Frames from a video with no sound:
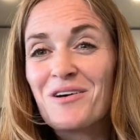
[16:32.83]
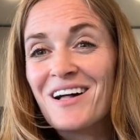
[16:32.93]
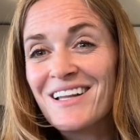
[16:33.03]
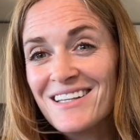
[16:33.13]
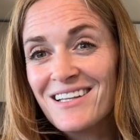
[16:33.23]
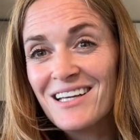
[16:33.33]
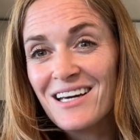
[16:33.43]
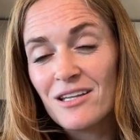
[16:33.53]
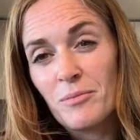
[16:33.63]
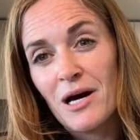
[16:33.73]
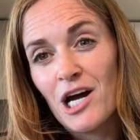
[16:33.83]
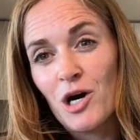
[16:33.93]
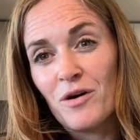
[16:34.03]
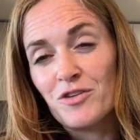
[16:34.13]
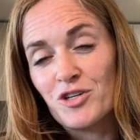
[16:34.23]
click the link in the bio
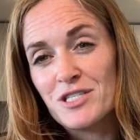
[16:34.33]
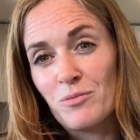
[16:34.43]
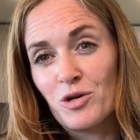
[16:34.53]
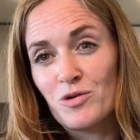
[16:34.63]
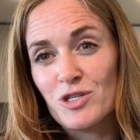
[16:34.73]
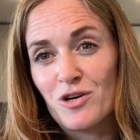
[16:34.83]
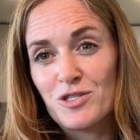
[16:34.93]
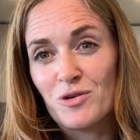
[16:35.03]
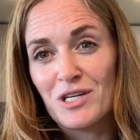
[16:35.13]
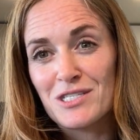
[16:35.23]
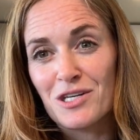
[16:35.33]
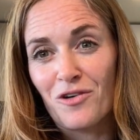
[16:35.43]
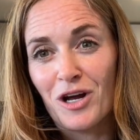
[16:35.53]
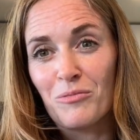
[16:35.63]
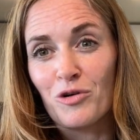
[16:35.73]
if you're someone who's also
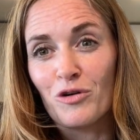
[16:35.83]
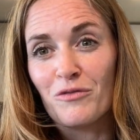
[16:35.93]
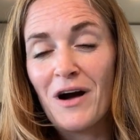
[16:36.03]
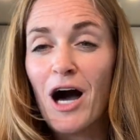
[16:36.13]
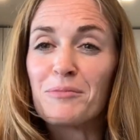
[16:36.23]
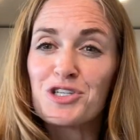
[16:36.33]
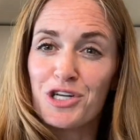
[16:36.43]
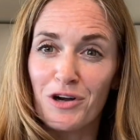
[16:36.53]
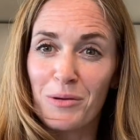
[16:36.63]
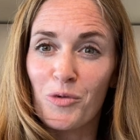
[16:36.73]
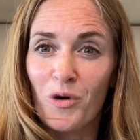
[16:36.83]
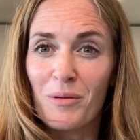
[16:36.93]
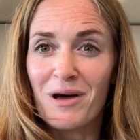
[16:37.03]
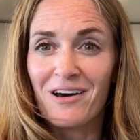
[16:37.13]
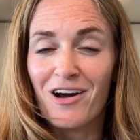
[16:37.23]
considering a move. I'll be sharing more
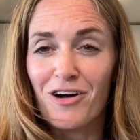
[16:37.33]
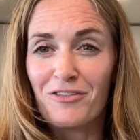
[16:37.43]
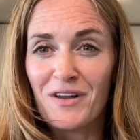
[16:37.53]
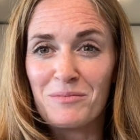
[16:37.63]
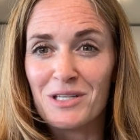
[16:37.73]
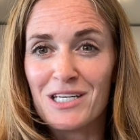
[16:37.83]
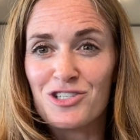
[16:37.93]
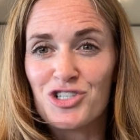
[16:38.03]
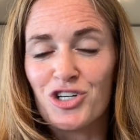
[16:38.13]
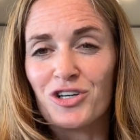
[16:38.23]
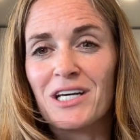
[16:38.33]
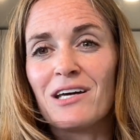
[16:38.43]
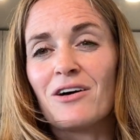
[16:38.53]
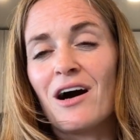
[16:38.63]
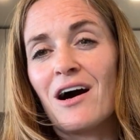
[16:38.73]
about our family's
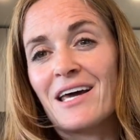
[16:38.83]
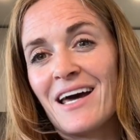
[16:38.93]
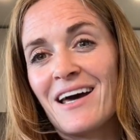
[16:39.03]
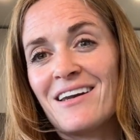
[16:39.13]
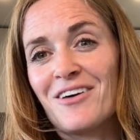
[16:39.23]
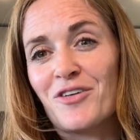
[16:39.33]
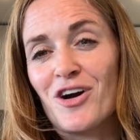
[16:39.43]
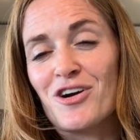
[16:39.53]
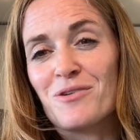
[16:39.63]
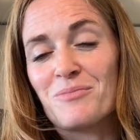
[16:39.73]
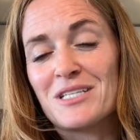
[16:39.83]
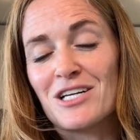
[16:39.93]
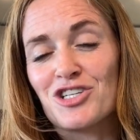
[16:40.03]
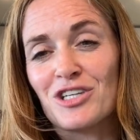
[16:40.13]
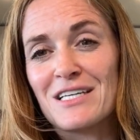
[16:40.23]
journey again for our
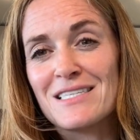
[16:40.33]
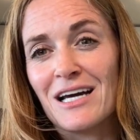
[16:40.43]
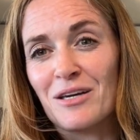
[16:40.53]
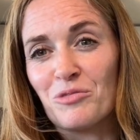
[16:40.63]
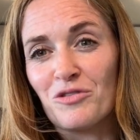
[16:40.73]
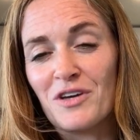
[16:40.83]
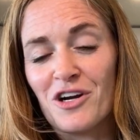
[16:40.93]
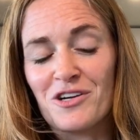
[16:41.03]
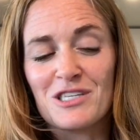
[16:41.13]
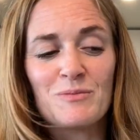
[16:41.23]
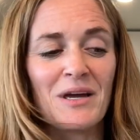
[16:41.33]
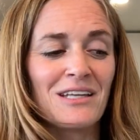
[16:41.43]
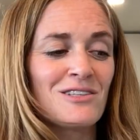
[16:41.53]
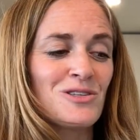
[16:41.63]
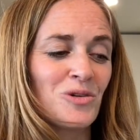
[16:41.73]
potentially second move here in
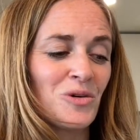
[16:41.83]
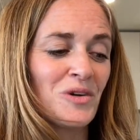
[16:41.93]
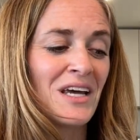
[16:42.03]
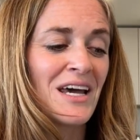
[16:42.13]
Spain soon.